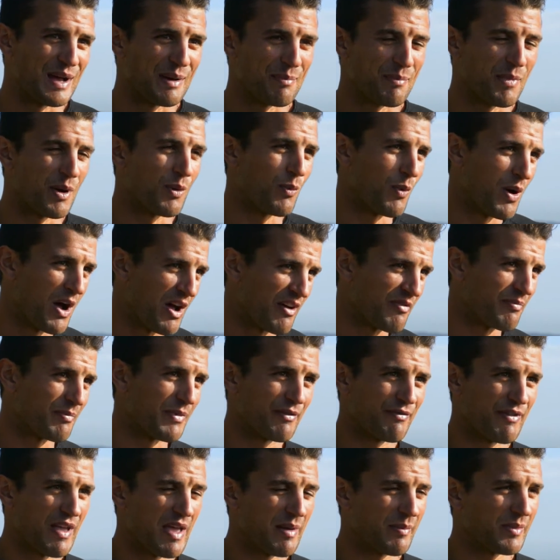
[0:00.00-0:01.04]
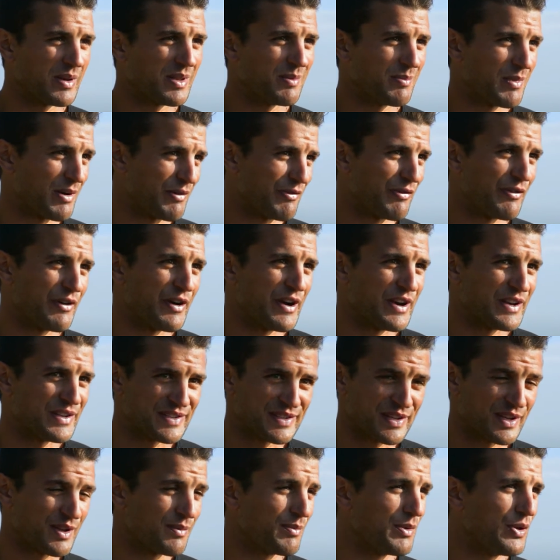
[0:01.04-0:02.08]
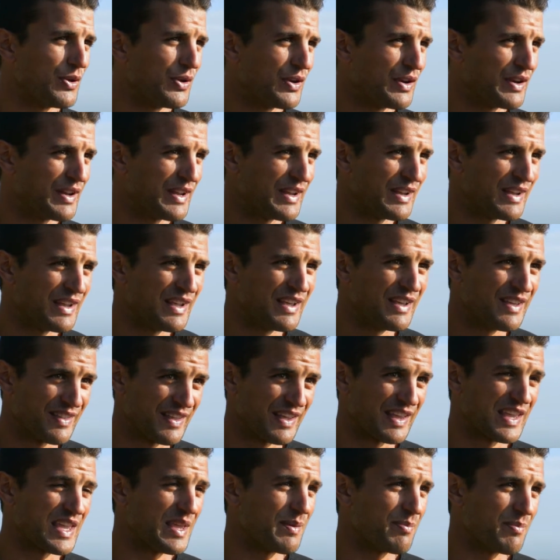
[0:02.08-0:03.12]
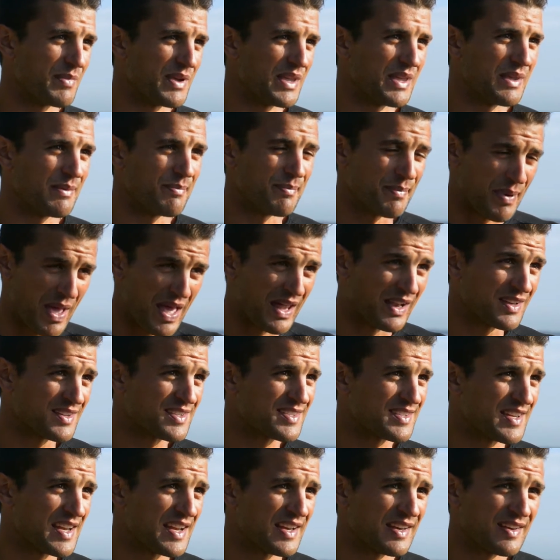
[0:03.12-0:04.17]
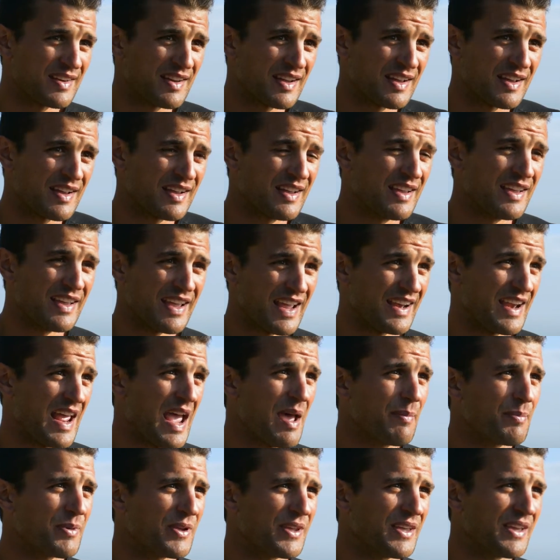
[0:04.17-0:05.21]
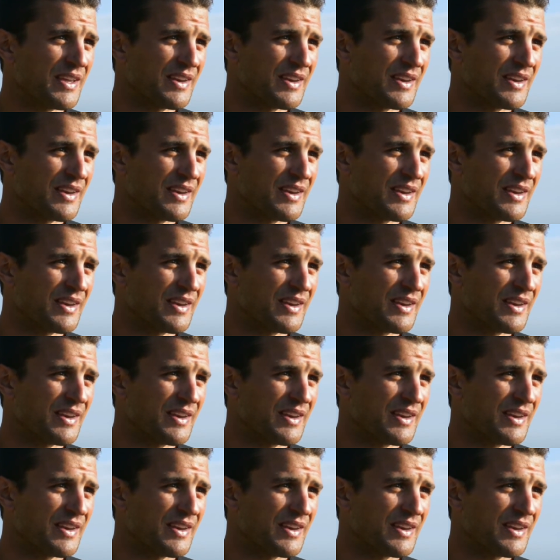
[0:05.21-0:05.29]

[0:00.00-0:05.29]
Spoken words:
My wife, my family, my friends, the community, they keep me balanced and happy.